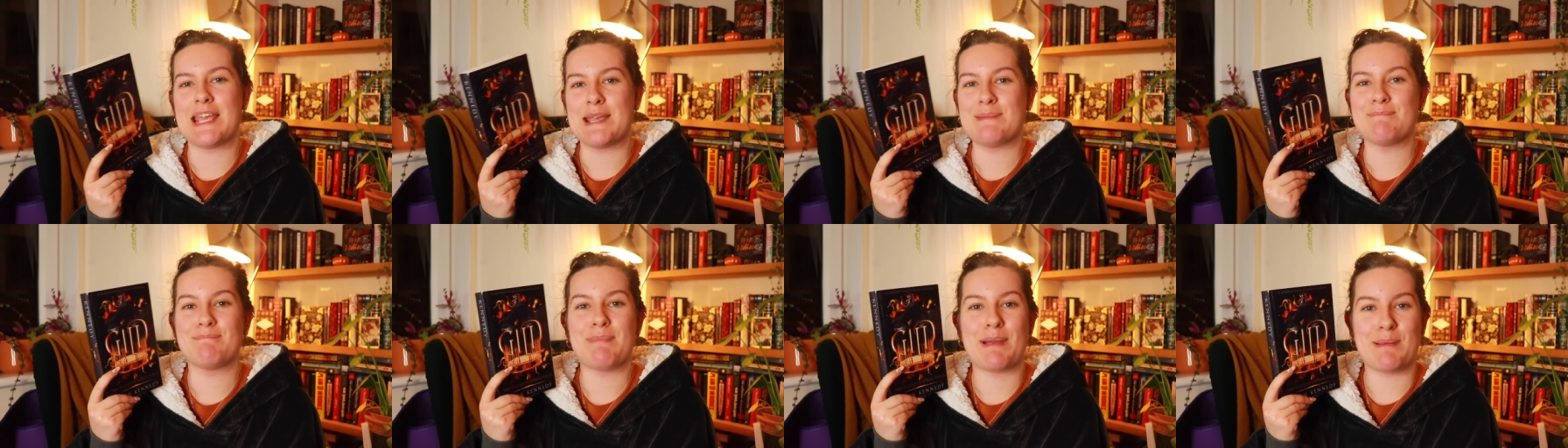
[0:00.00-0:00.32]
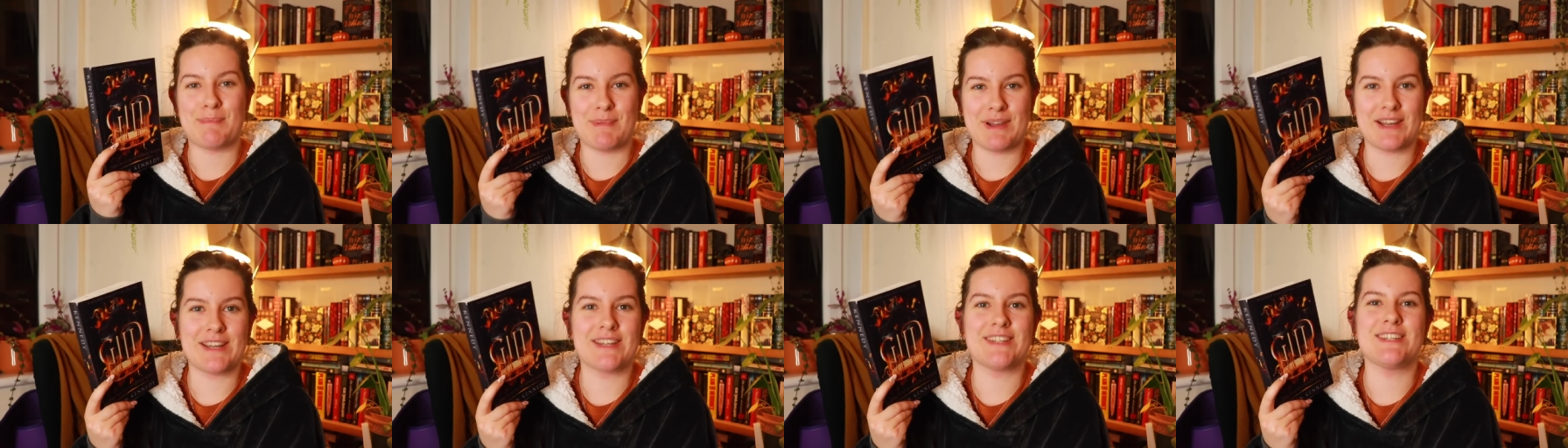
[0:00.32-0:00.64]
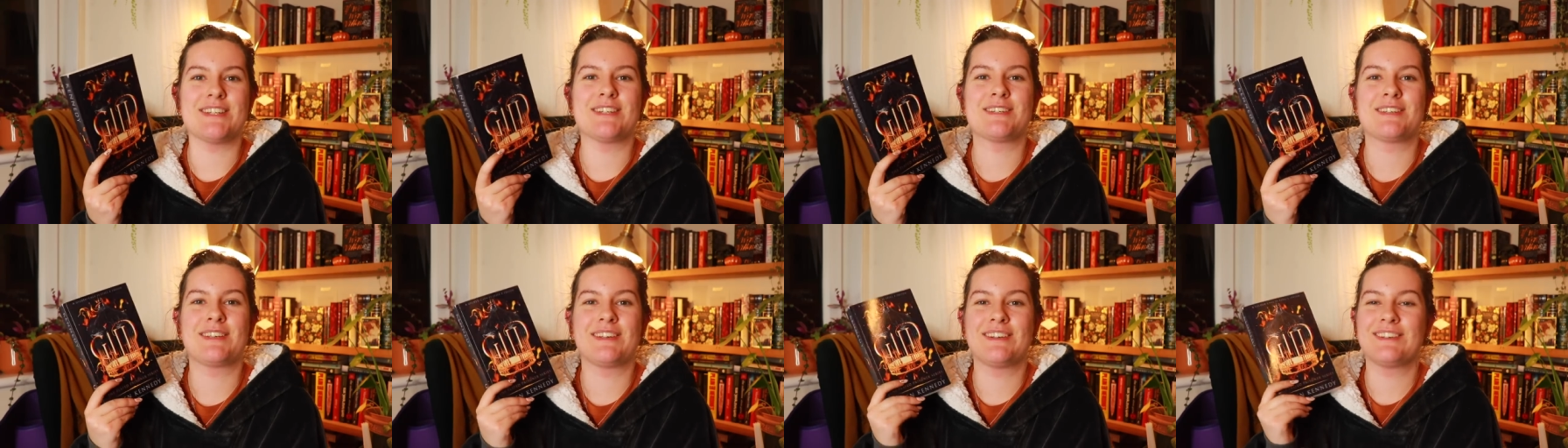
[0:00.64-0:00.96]
in my
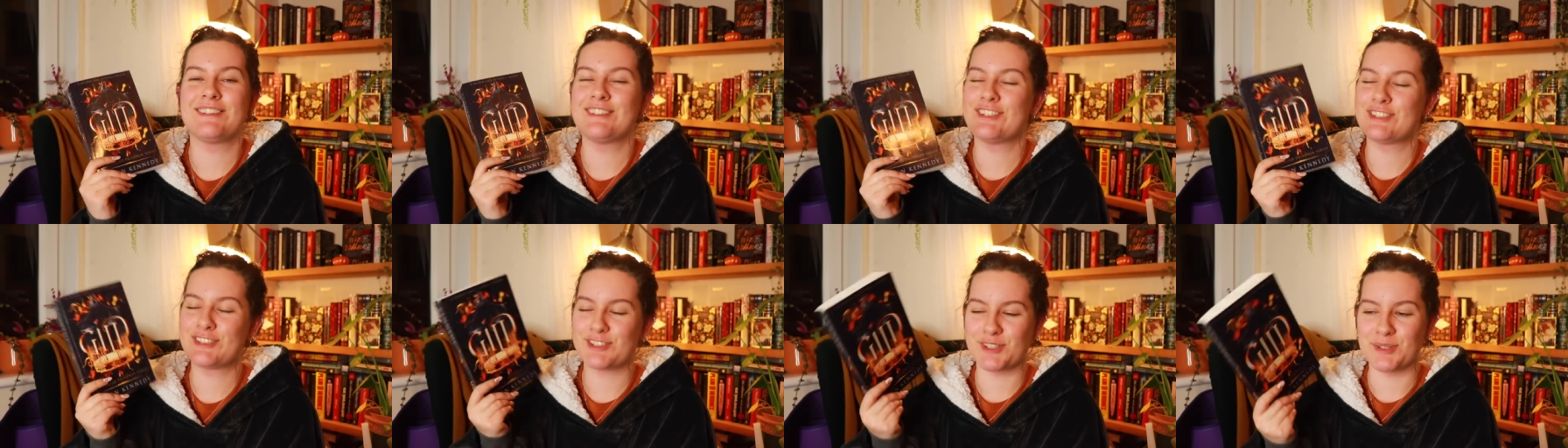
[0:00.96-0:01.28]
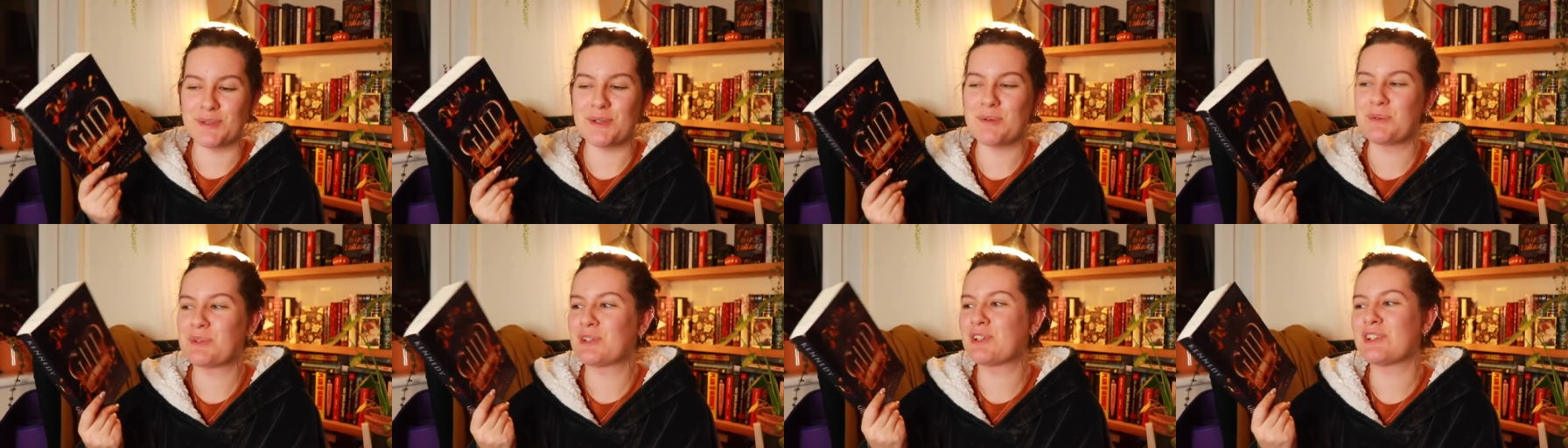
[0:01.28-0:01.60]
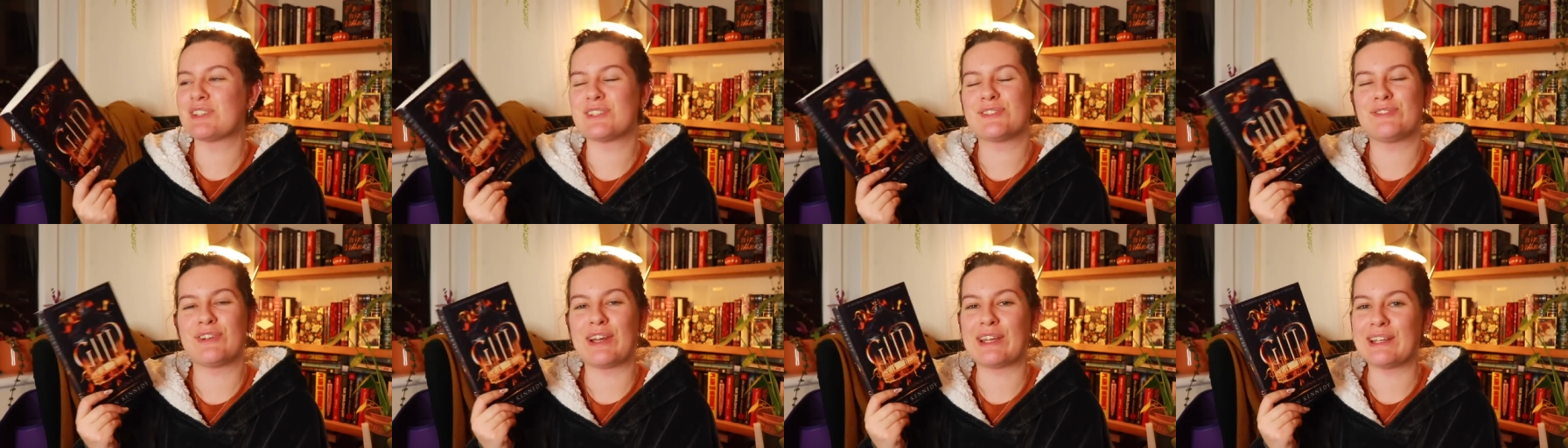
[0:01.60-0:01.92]
mind, so it was
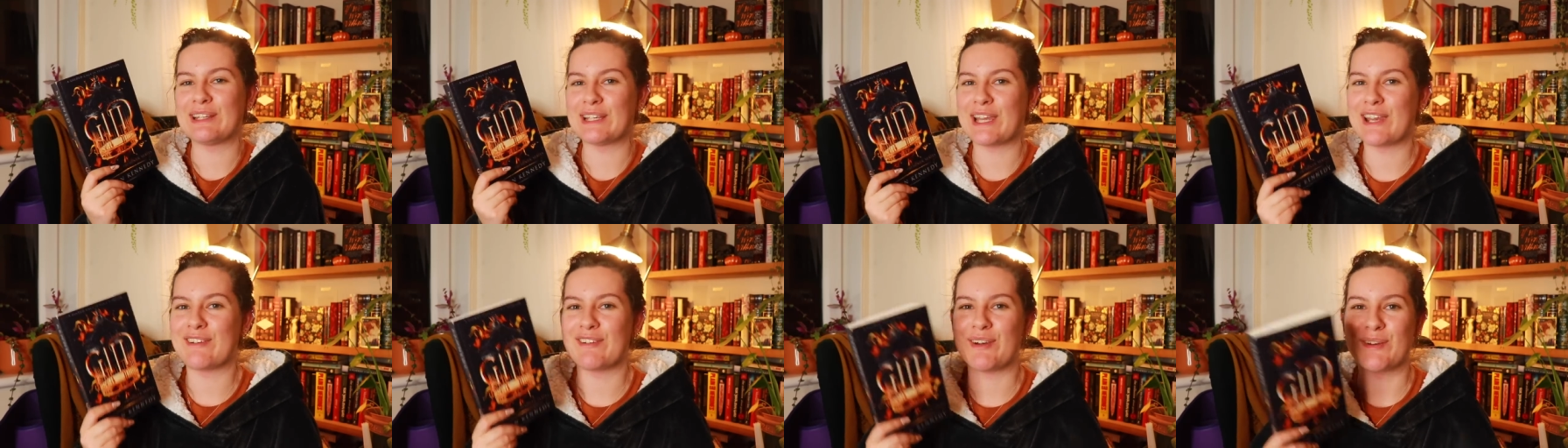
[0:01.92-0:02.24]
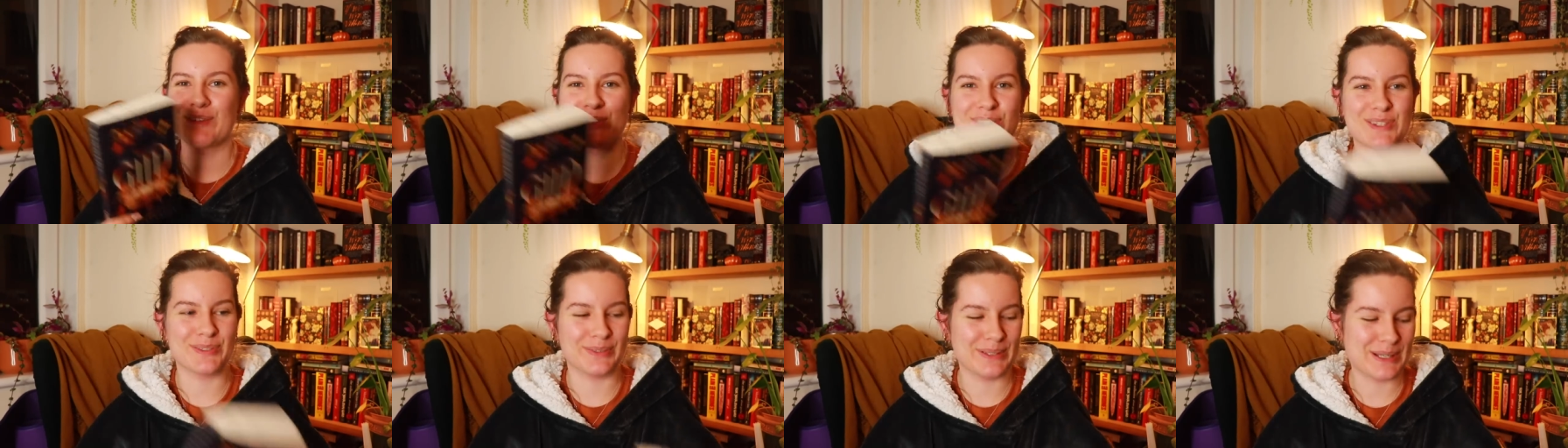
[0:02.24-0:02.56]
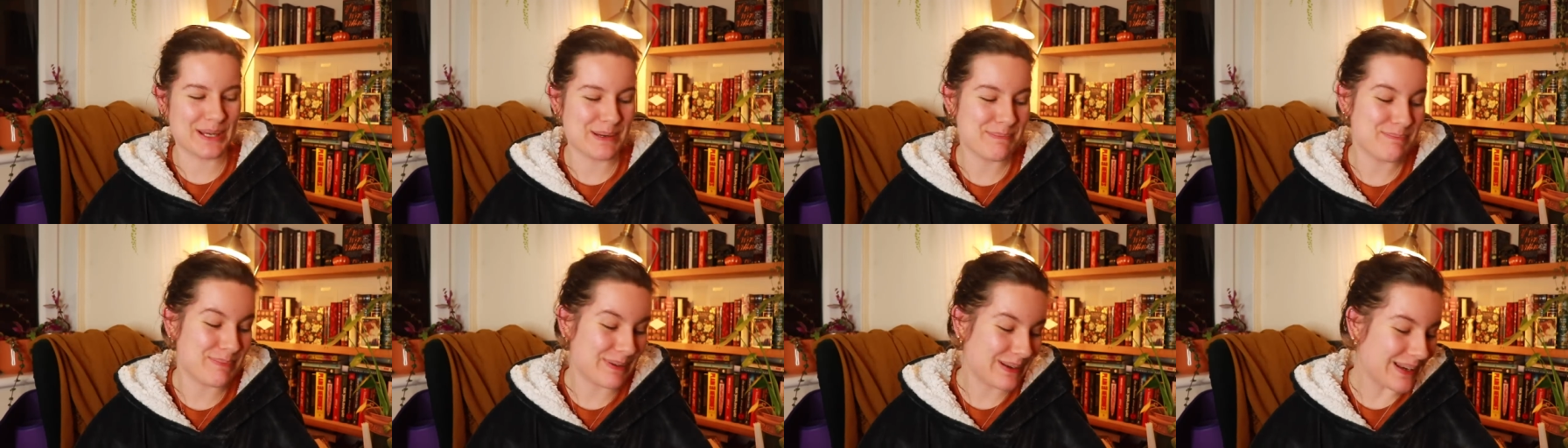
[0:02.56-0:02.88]
good to finally get around to it.